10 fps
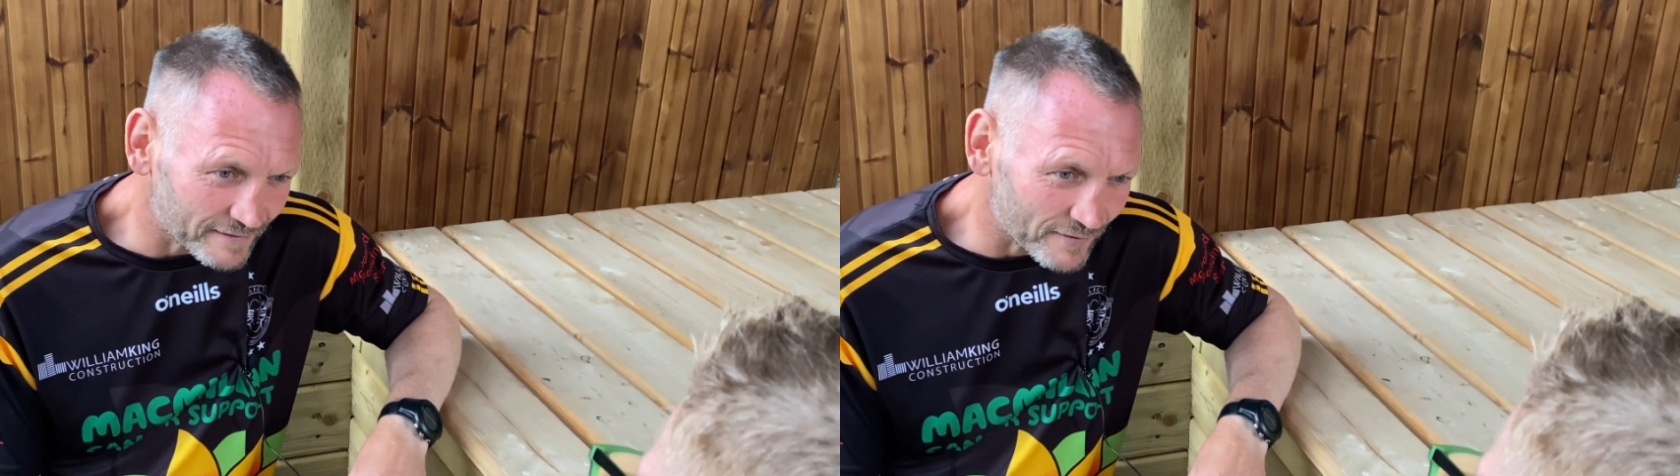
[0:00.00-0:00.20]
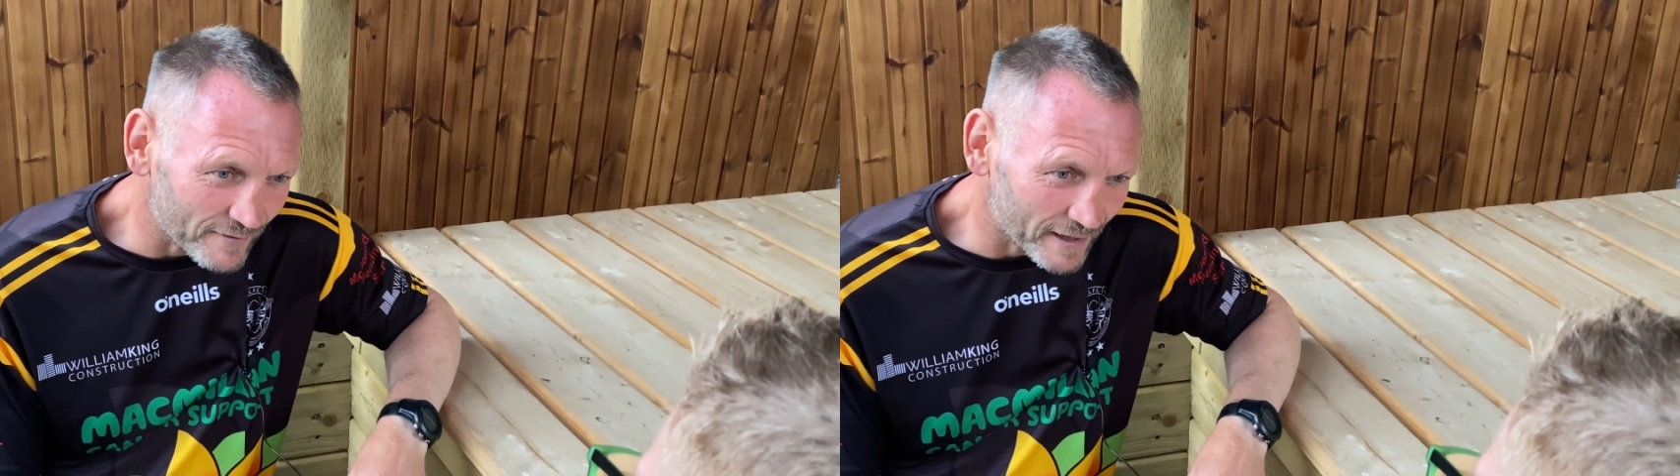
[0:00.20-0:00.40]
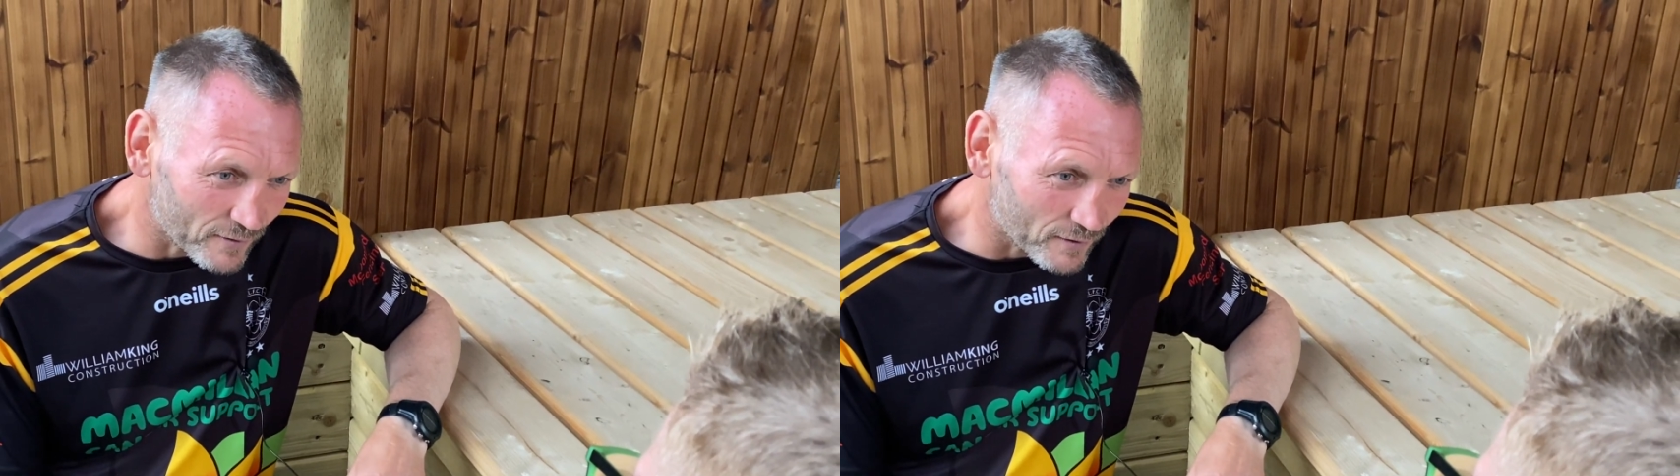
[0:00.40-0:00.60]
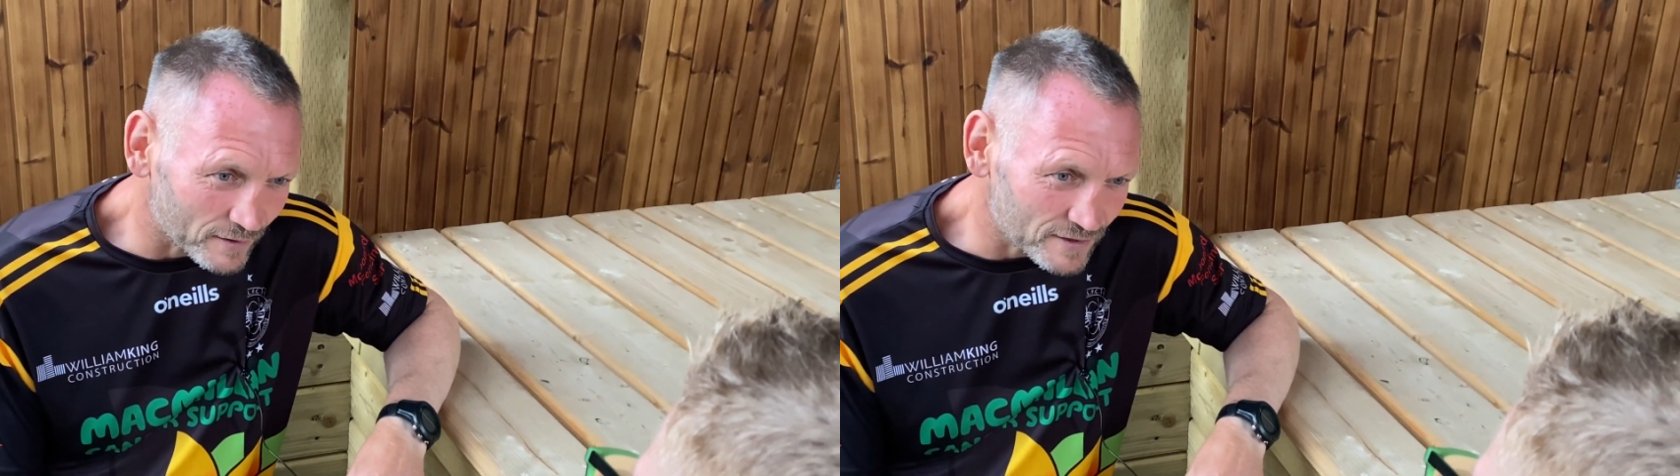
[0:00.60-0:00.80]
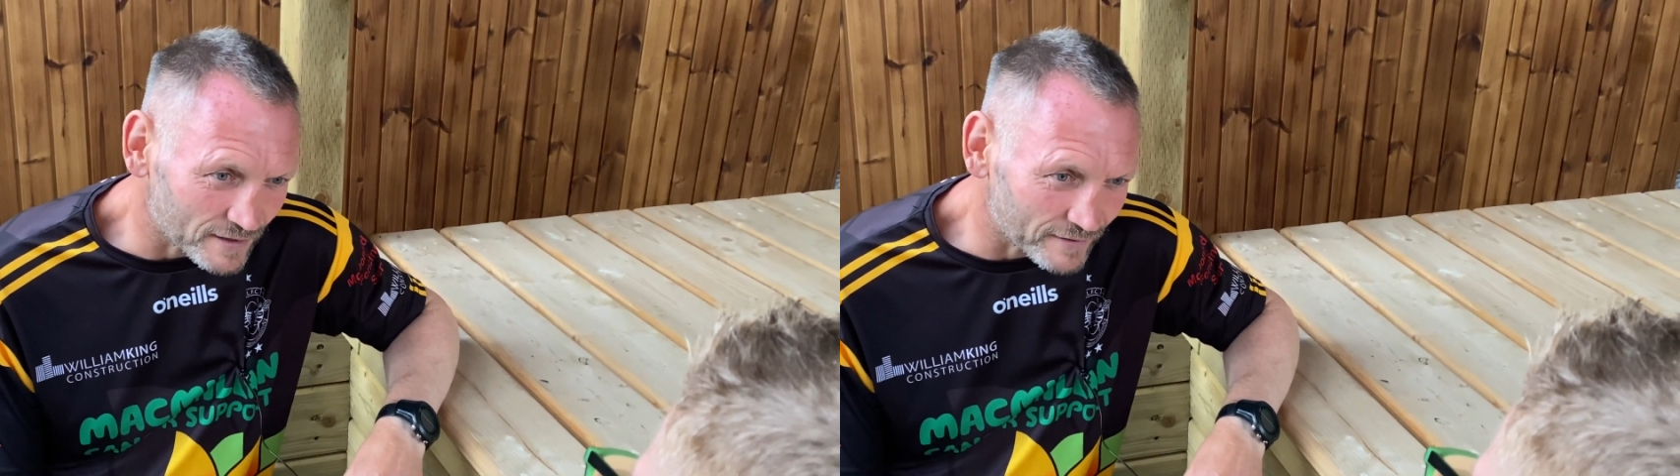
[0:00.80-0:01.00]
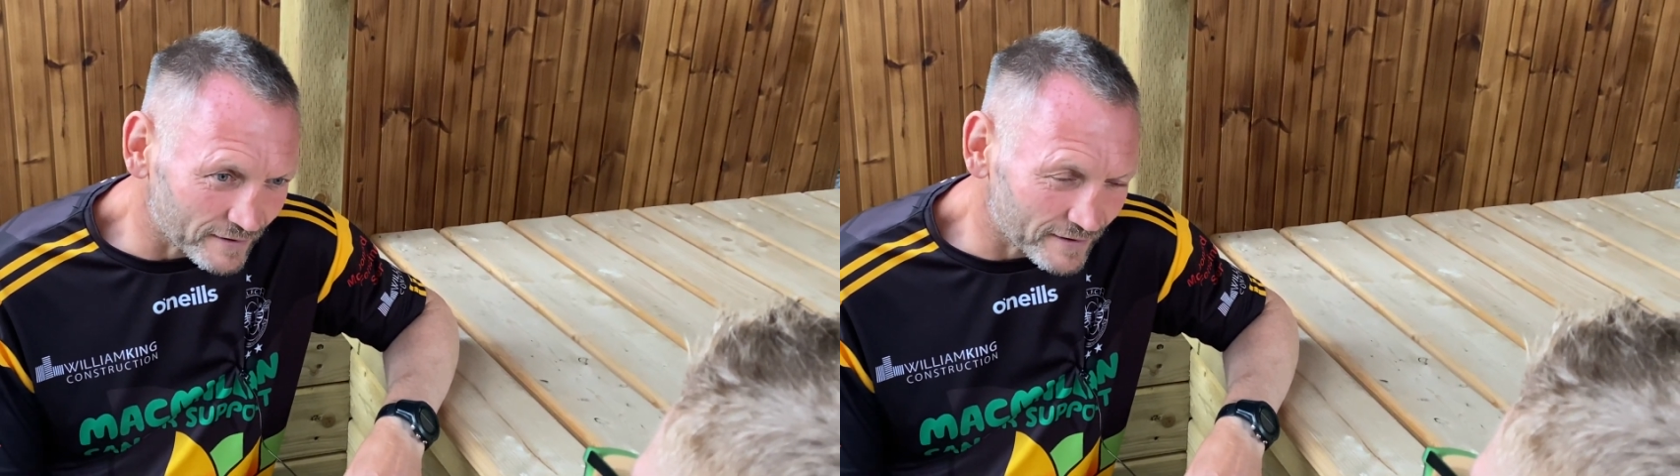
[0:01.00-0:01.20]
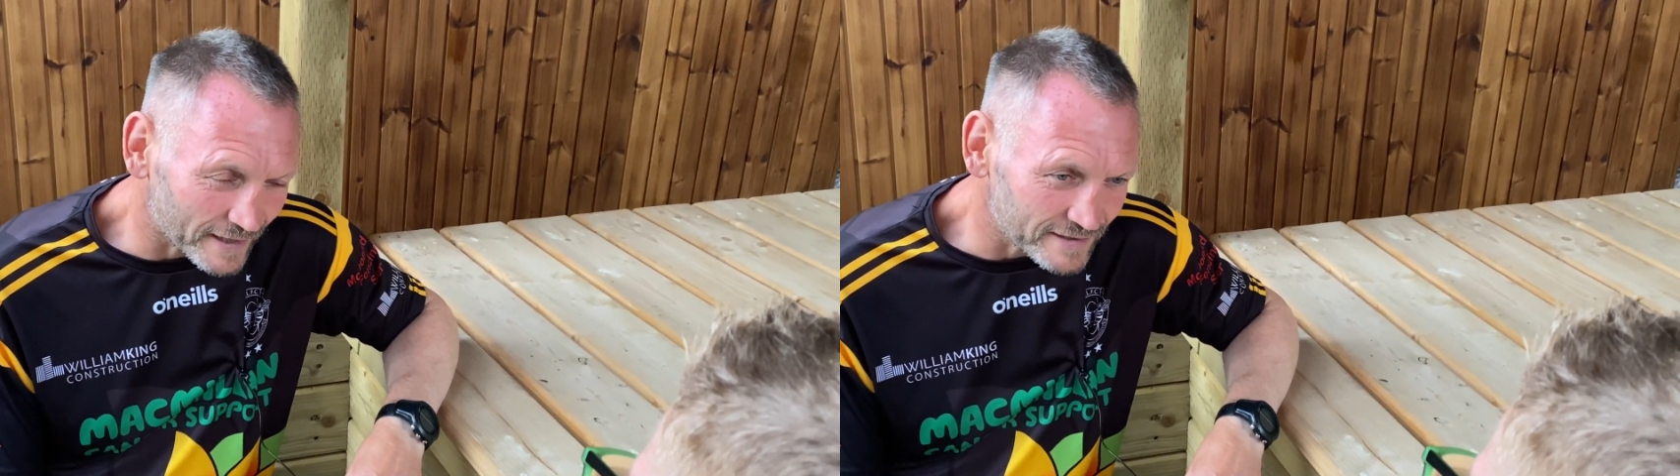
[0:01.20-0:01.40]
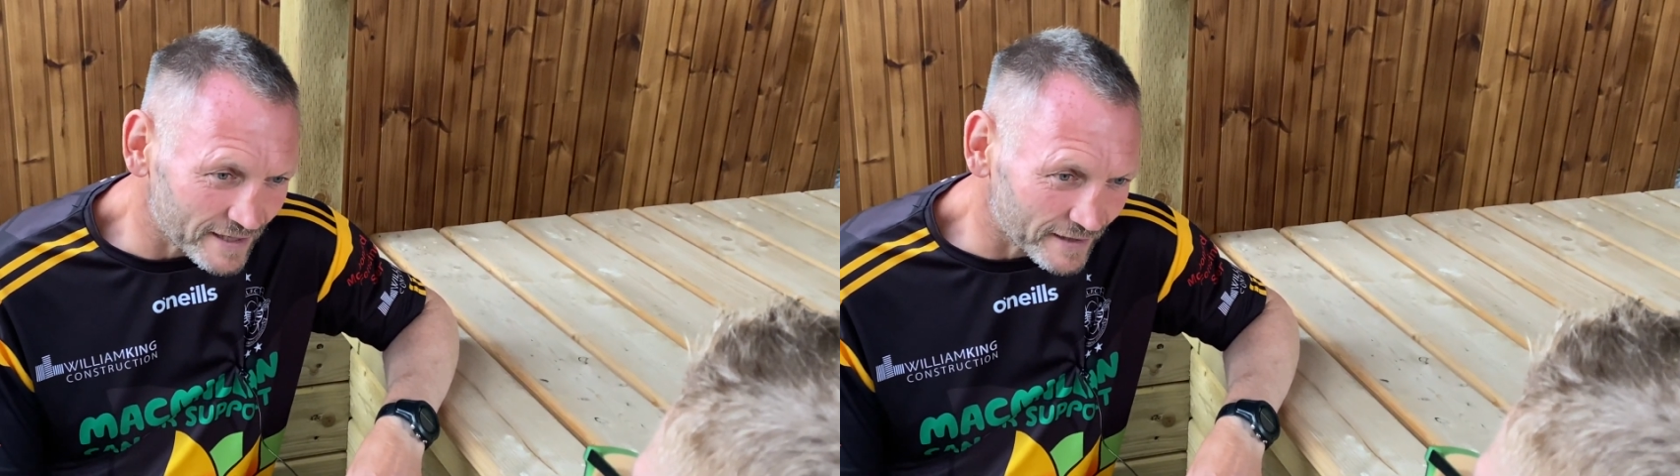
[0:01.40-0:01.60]
the records and the
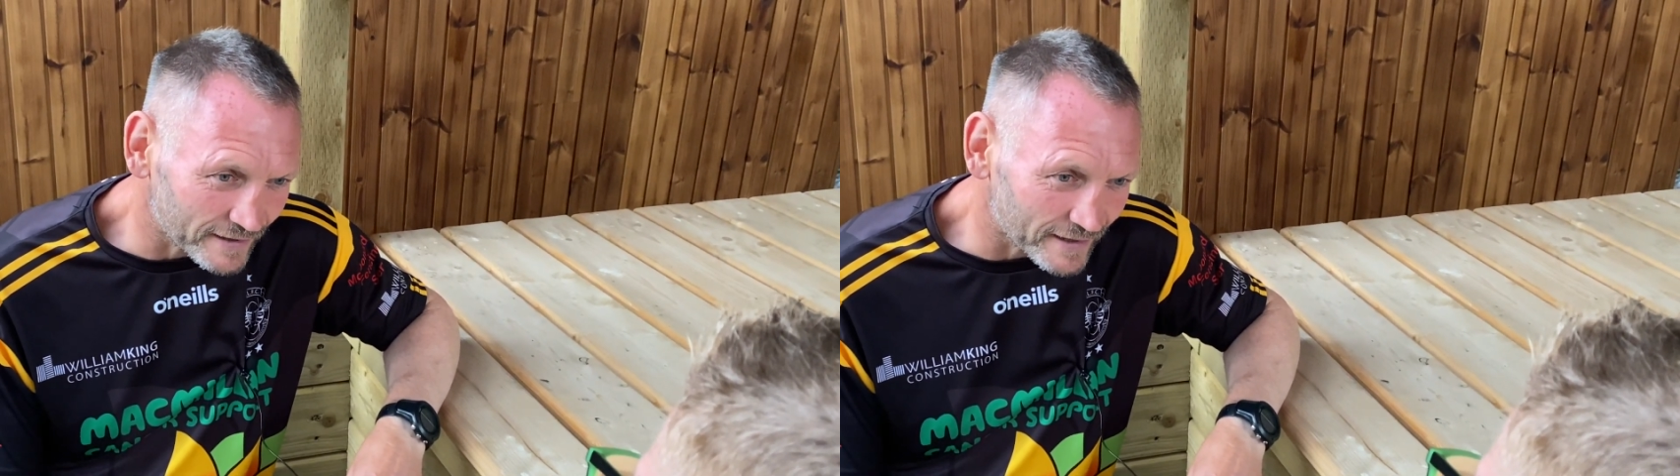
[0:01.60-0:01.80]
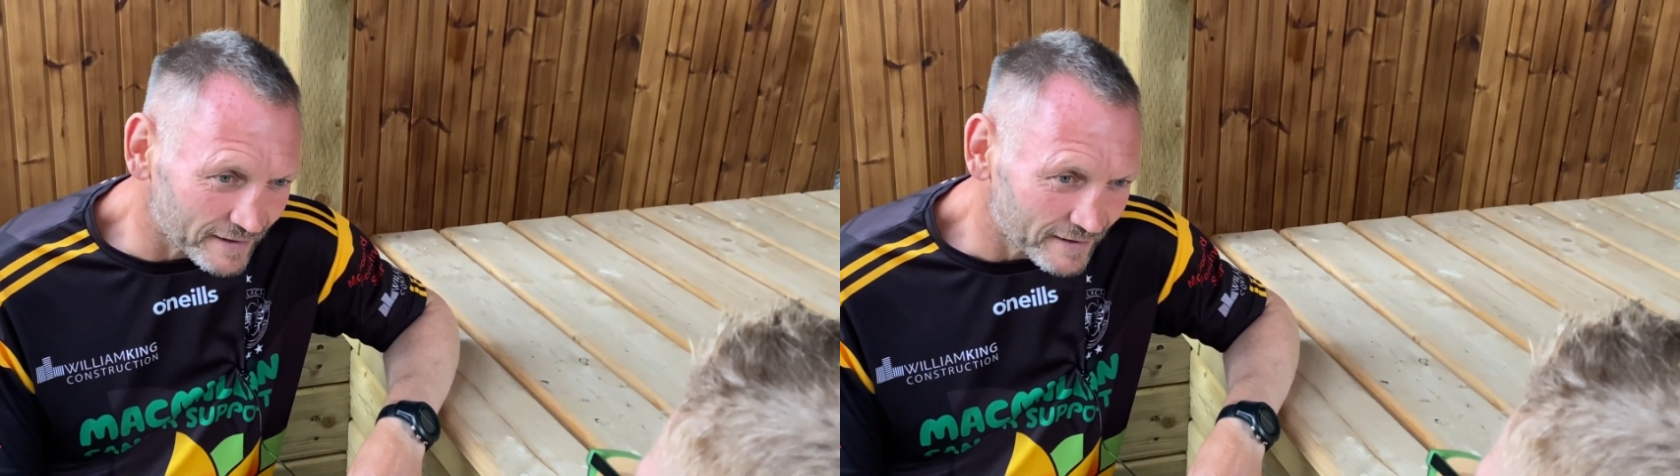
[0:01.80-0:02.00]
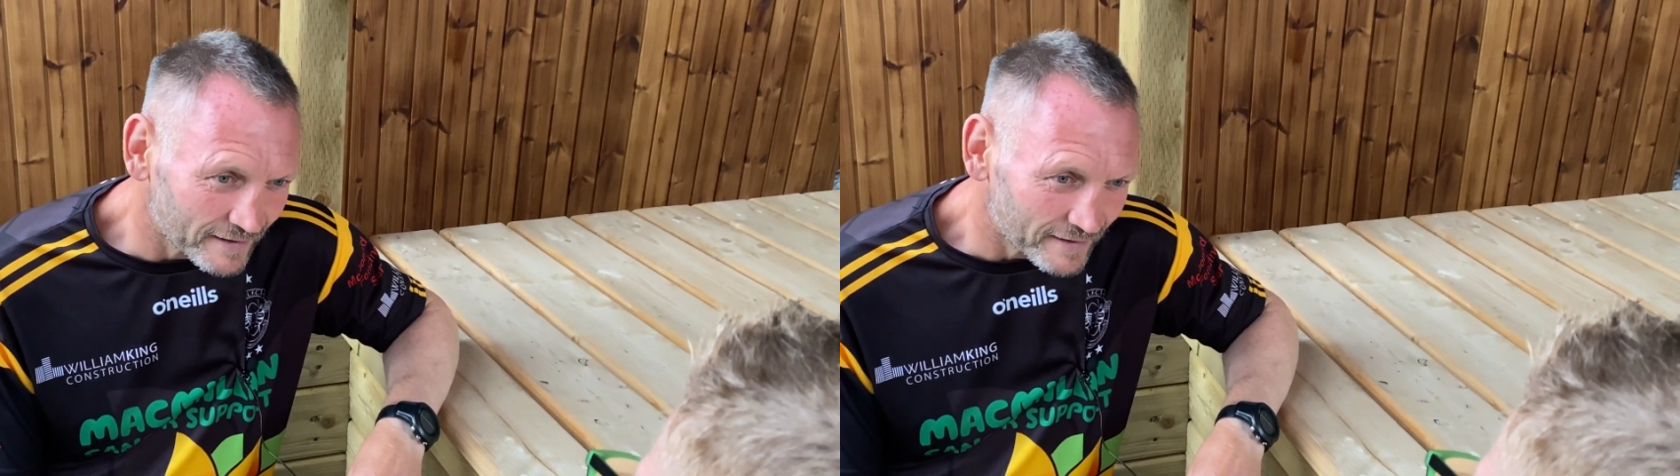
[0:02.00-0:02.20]
criteria,